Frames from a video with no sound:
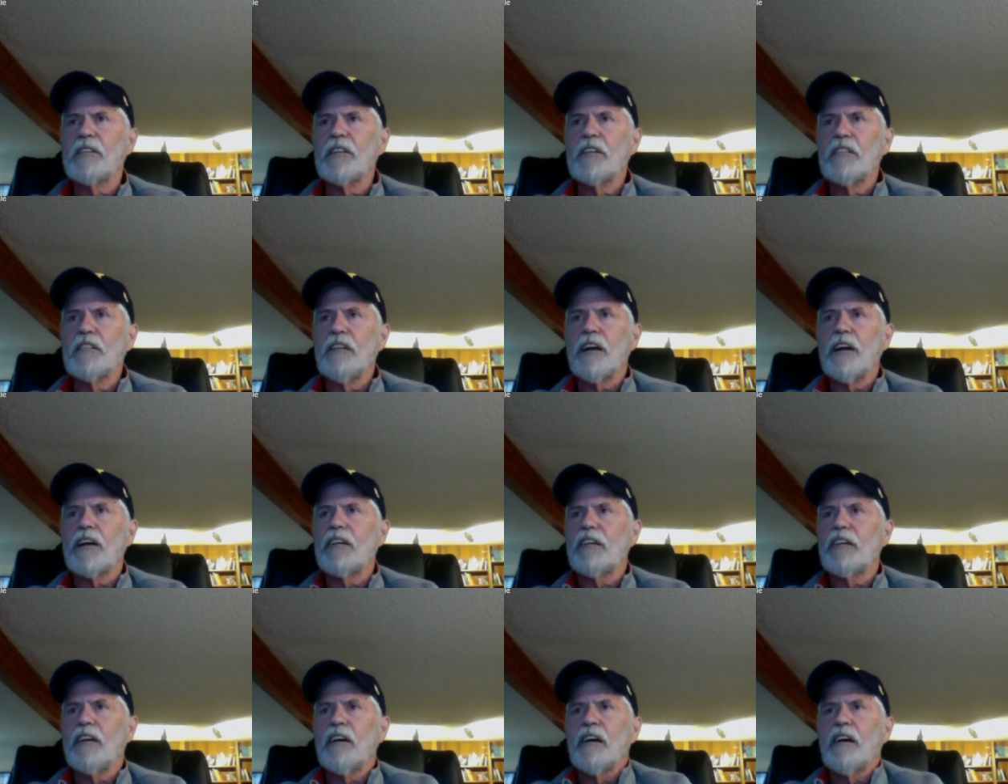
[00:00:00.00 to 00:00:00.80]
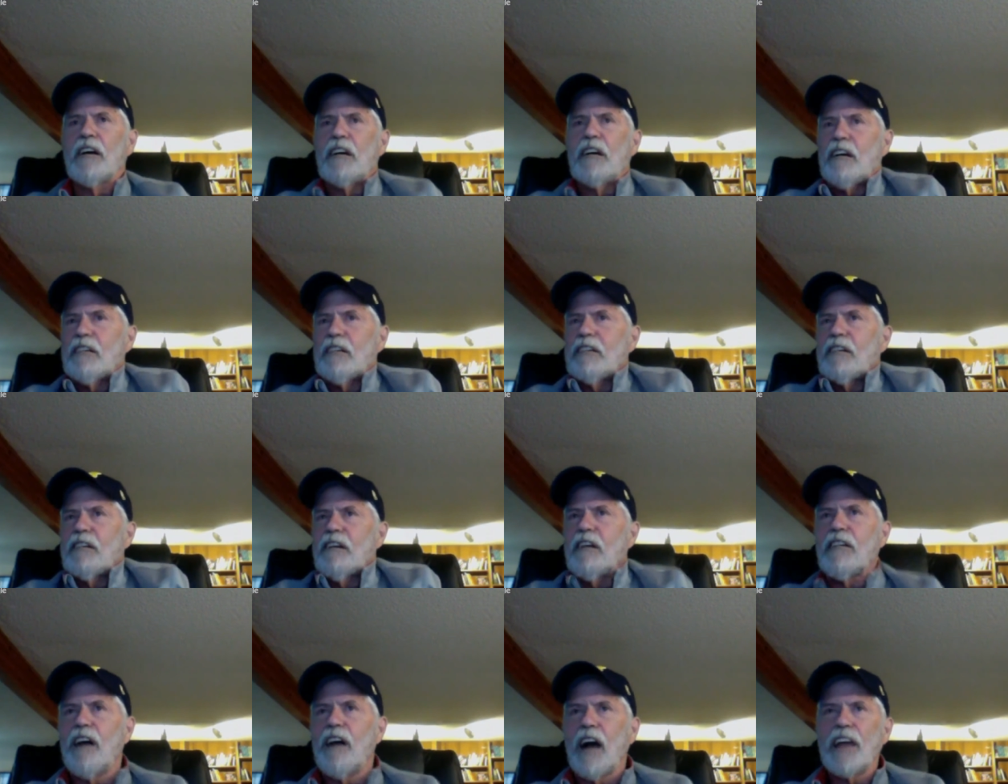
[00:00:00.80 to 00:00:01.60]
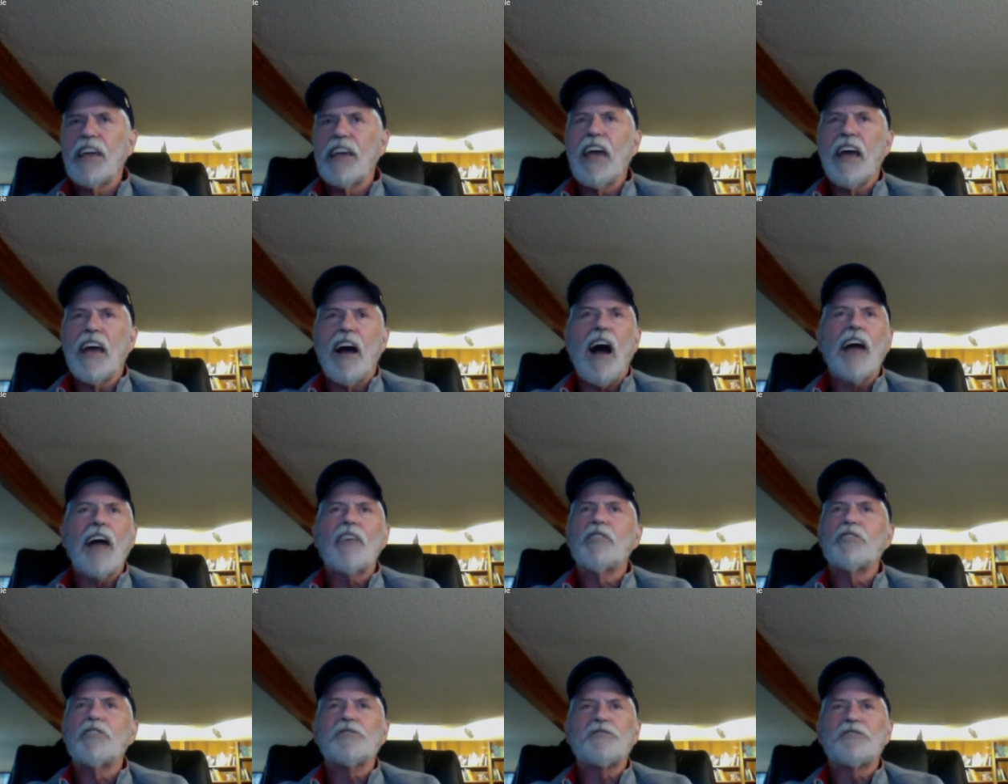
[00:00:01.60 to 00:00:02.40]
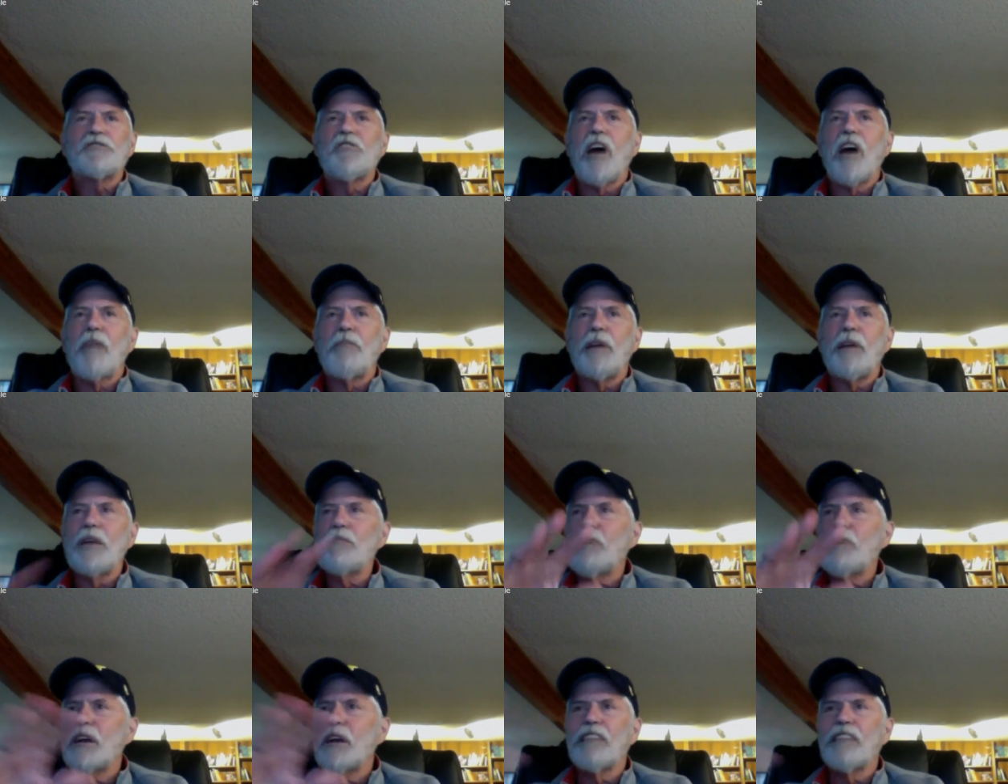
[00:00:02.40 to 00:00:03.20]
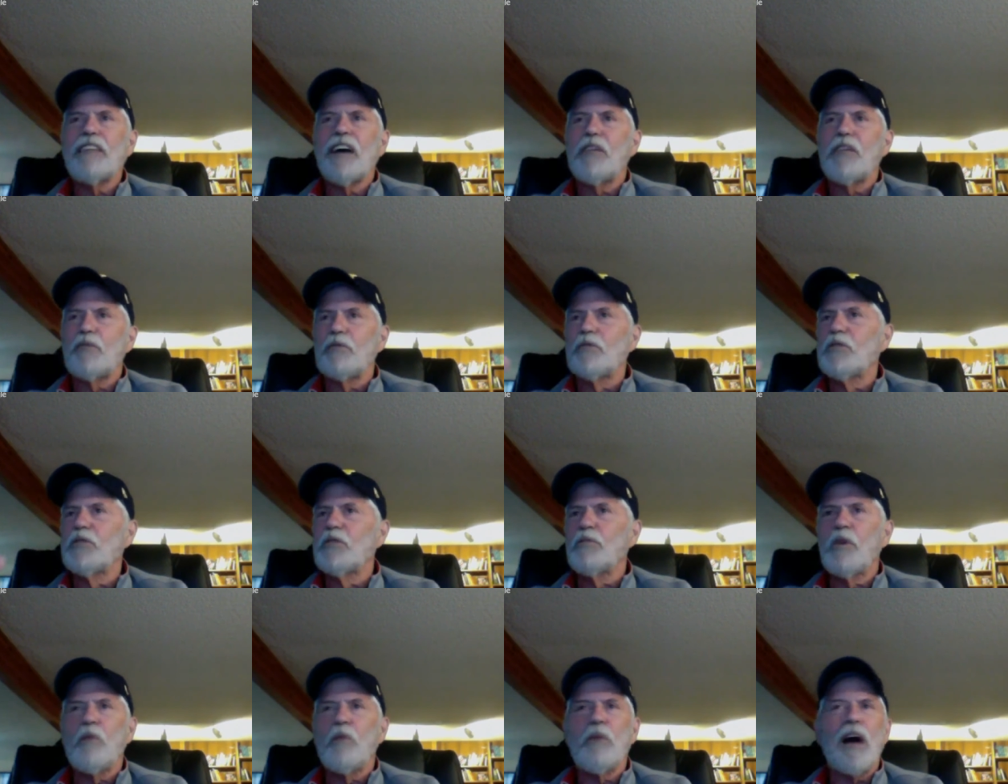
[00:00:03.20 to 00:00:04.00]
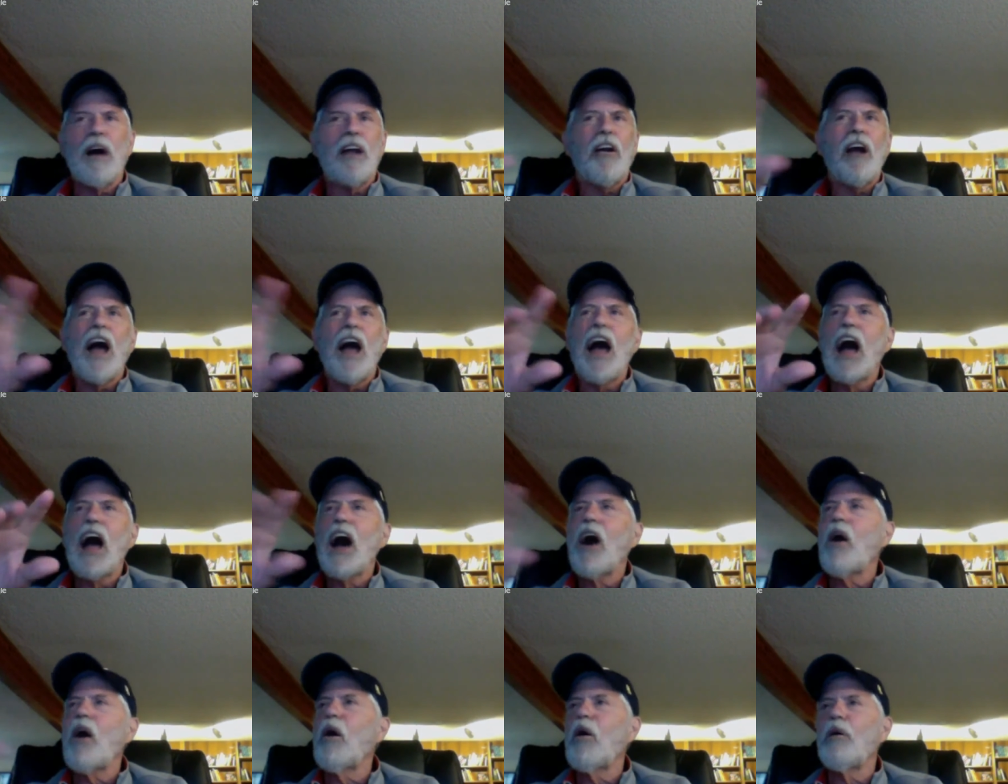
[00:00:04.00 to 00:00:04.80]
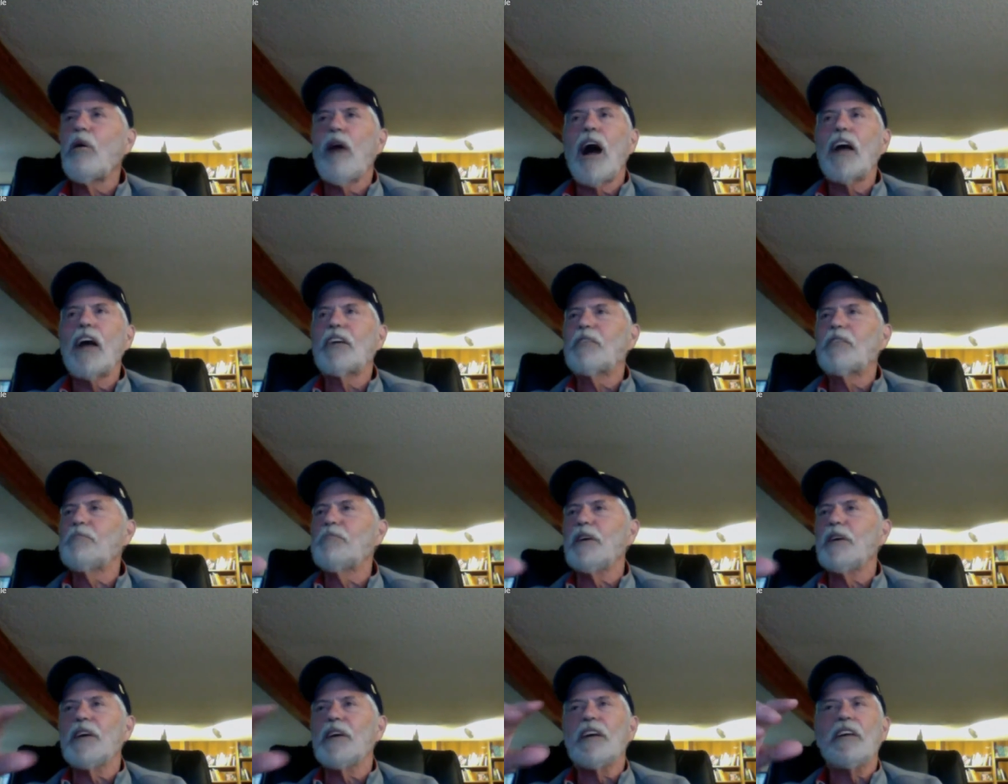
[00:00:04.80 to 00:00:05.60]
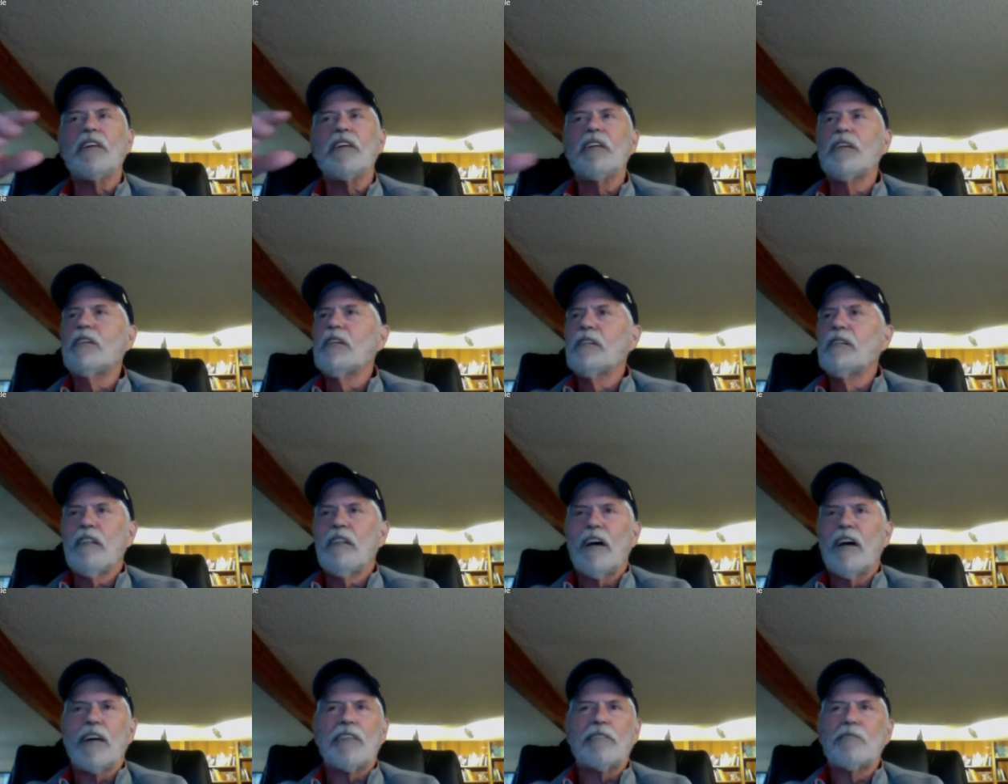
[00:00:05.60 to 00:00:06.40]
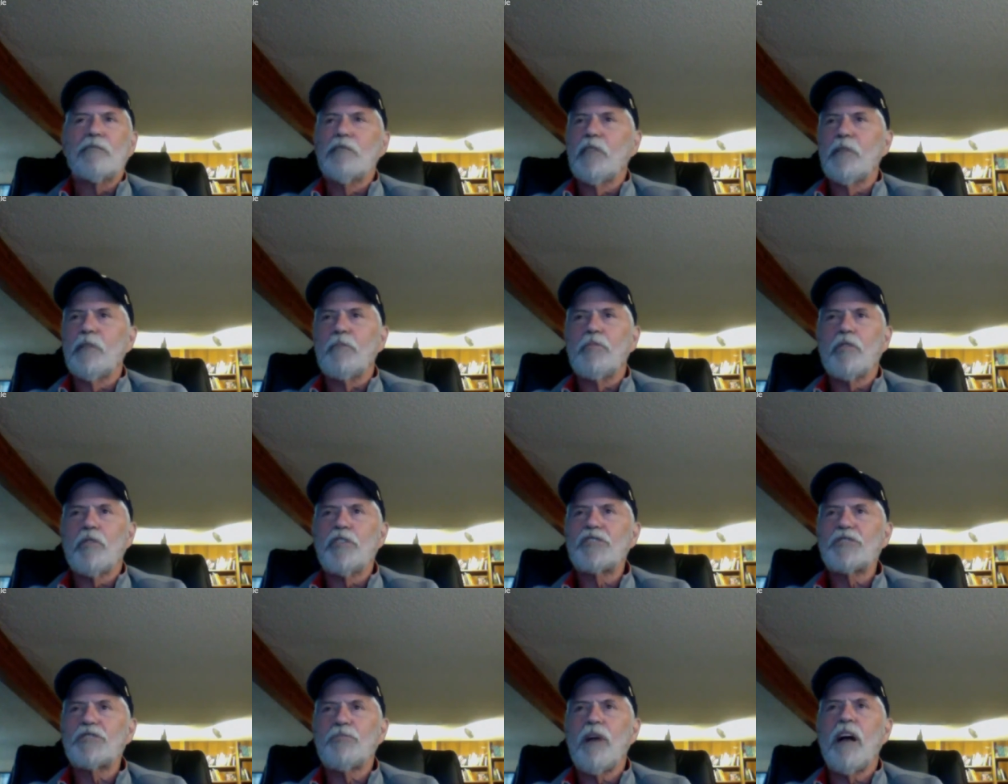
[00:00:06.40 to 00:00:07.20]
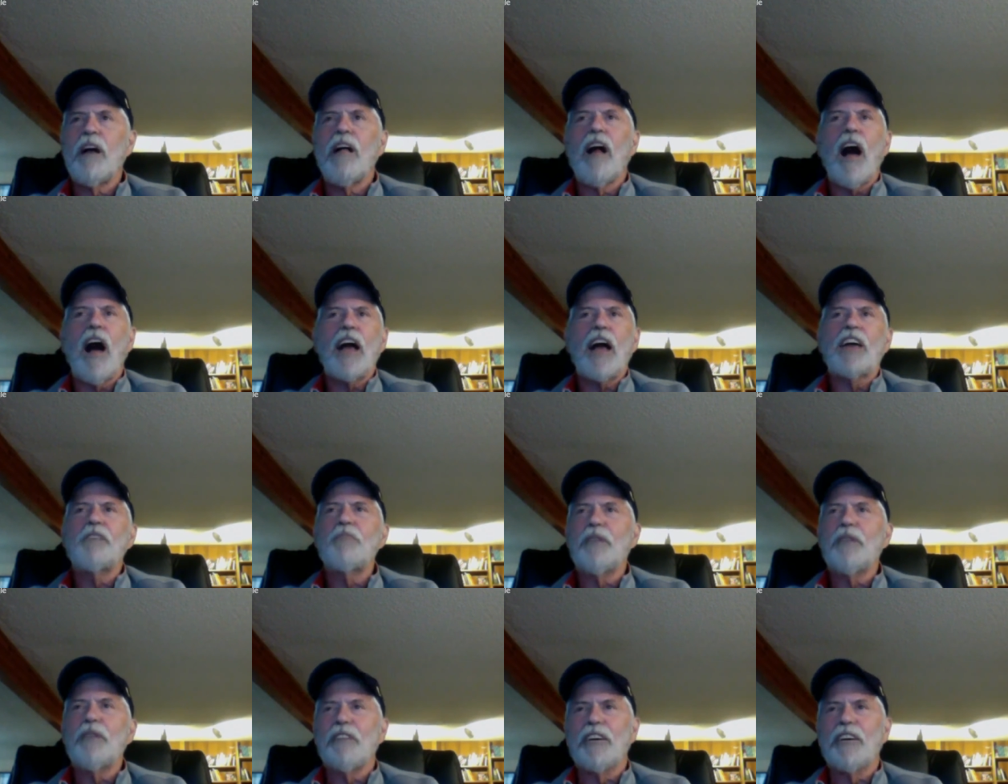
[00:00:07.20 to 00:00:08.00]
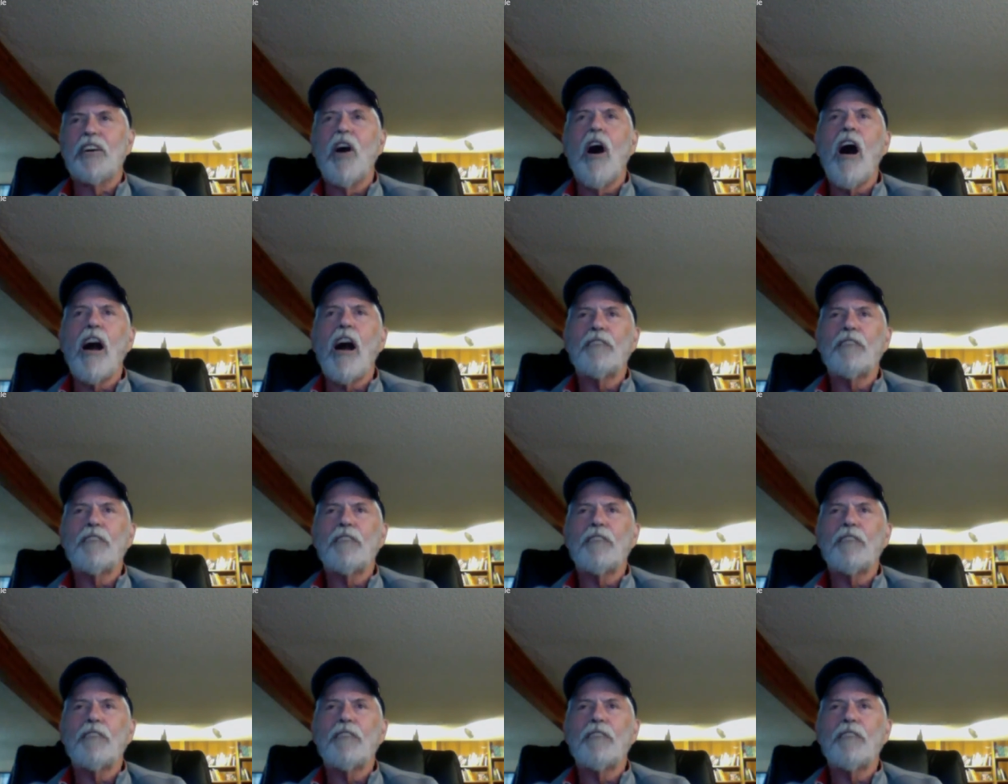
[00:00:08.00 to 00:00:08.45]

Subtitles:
I couldn't stop anybody in that room, no matter how. I could be like the principal, I could be the god of